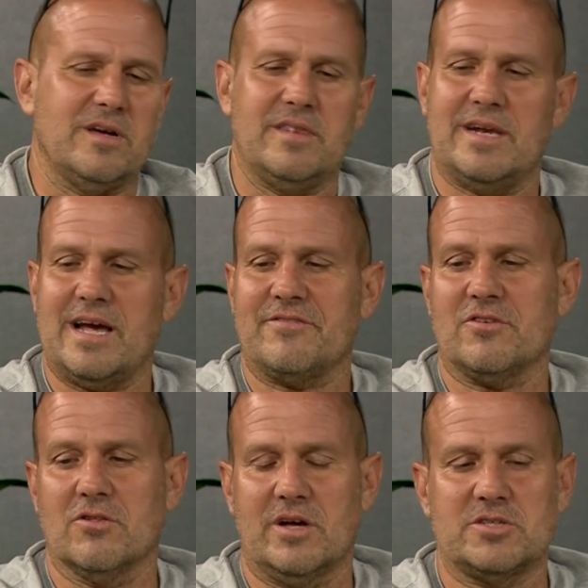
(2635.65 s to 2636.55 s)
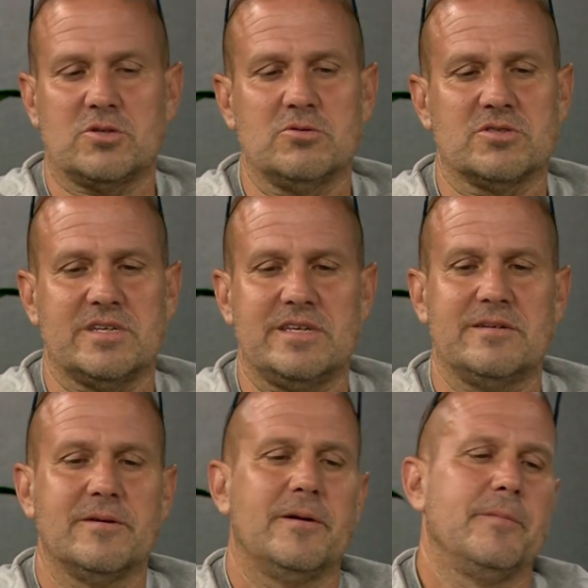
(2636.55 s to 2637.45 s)
And then after lunch, usually
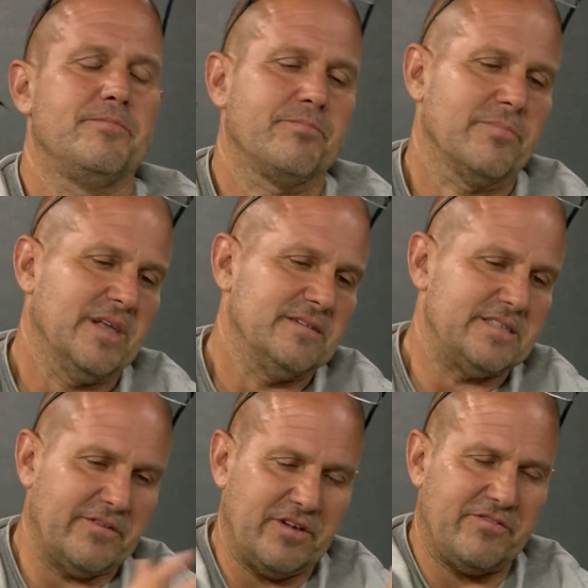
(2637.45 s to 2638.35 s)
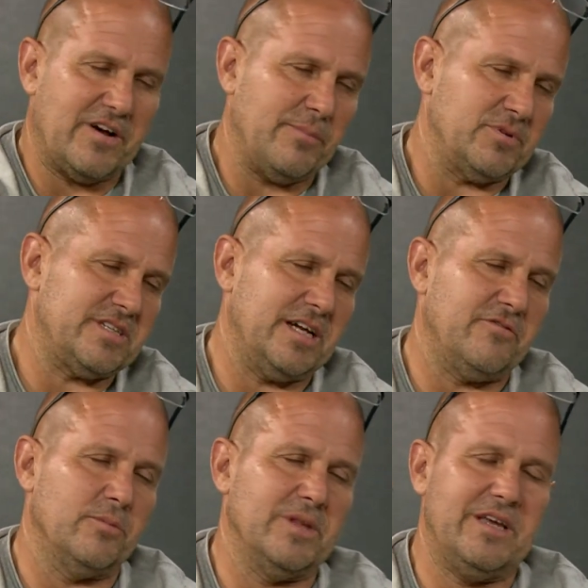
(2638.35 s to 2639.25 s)
75% of
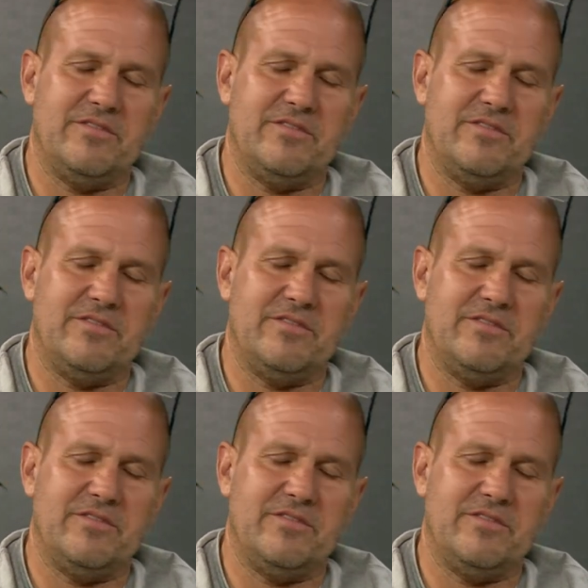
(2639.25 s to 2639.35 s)
them leave,